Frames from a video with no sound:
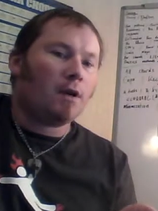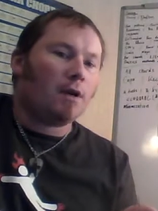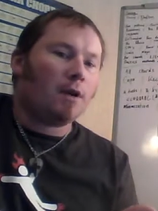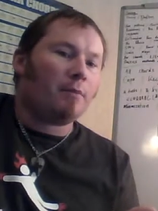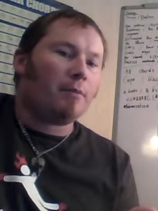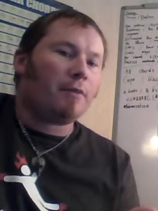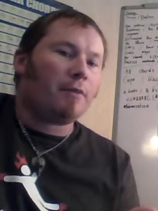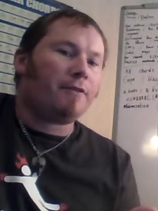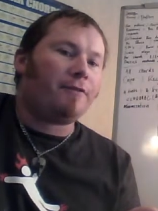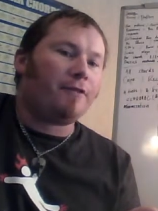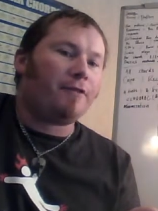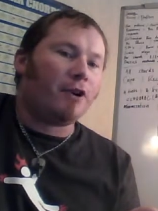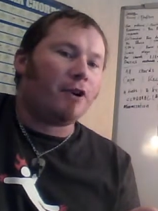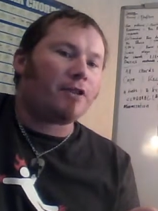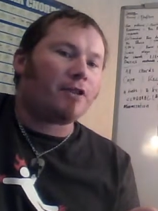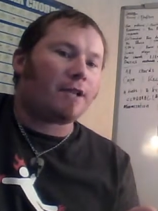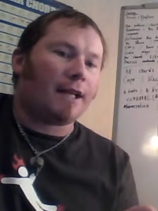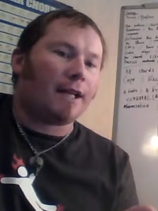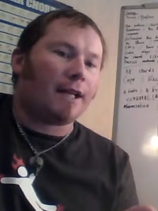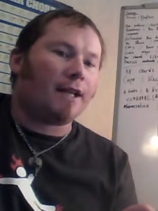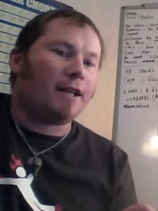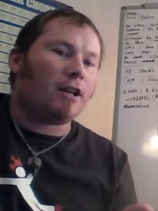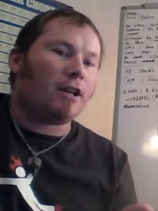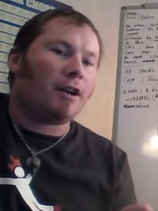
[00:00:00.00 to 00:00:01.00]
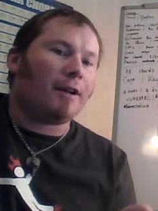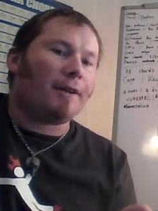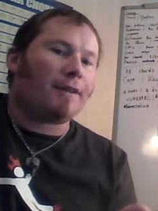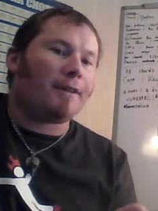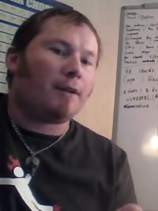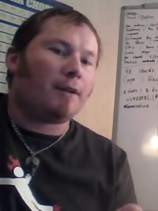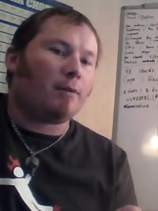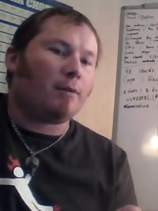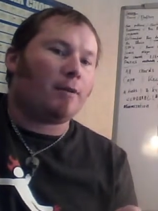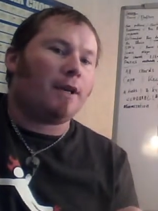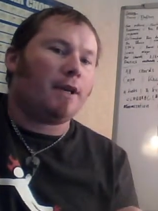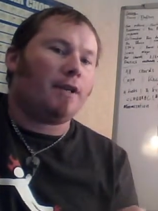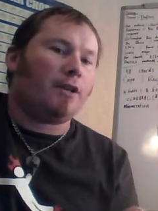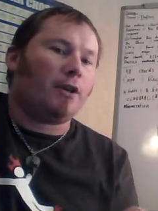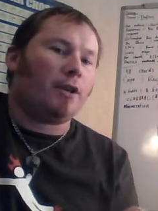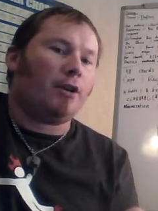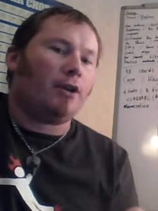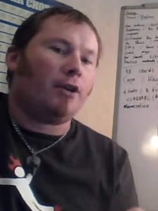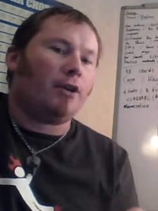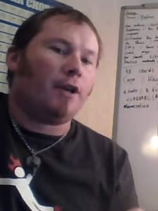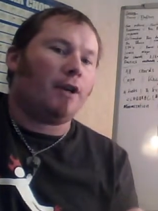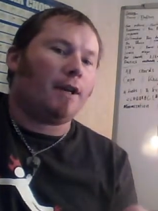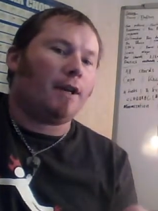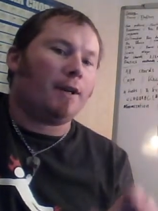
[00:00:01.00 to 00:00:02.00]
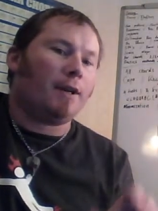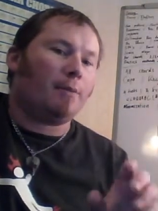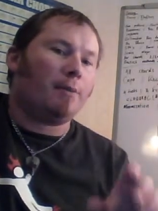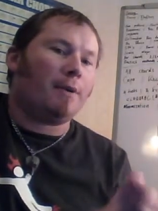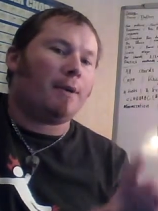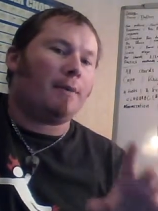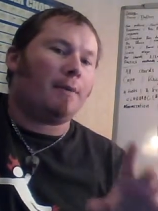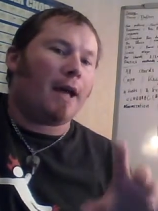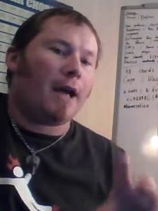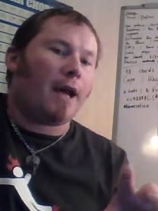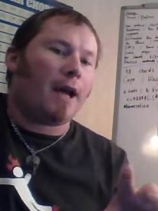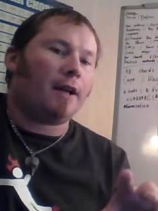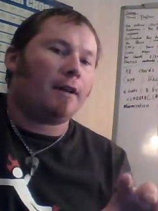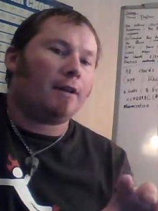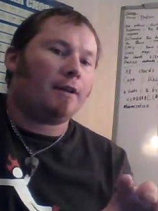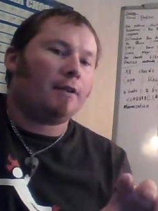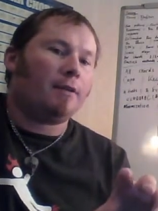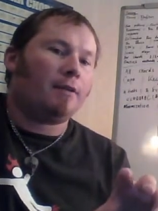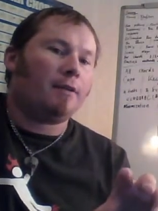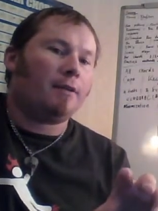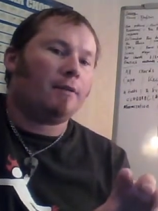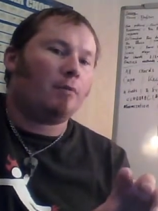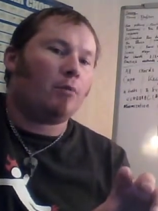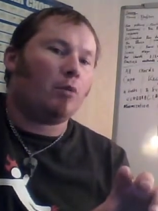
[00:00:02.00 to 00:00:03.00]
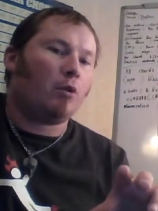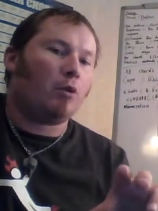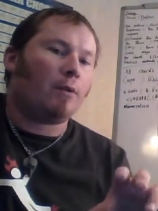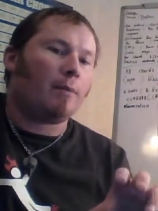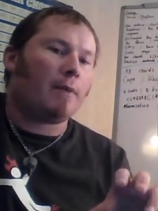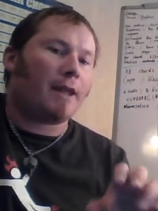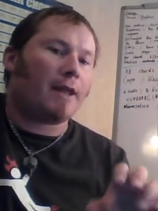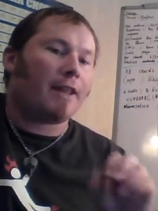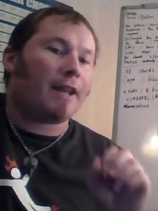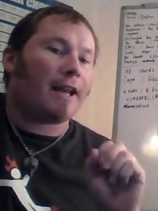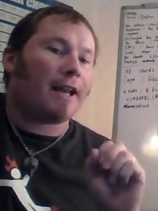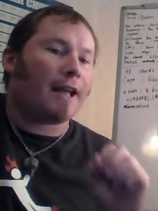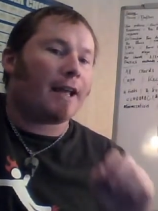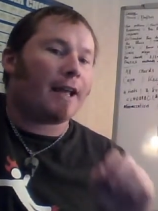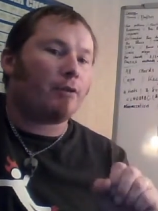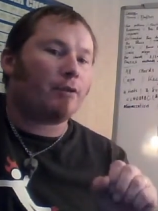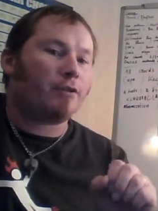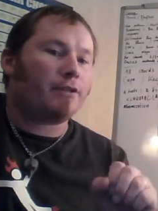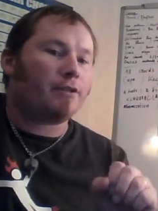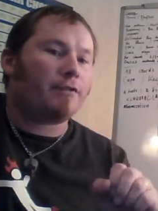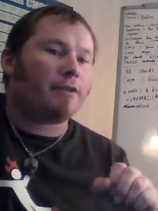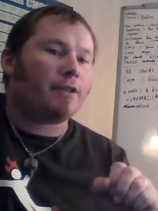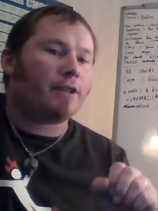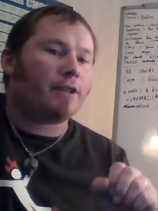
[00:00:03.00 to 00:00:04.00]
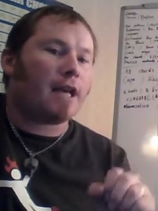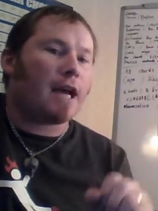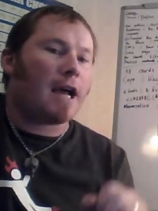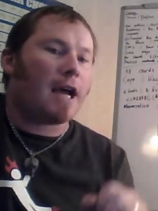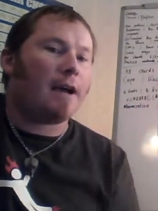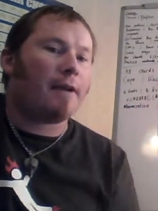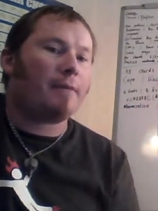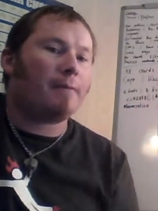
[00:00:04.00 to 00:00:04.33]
But firstly, I think we need to learn a little bit more about the language of guitar.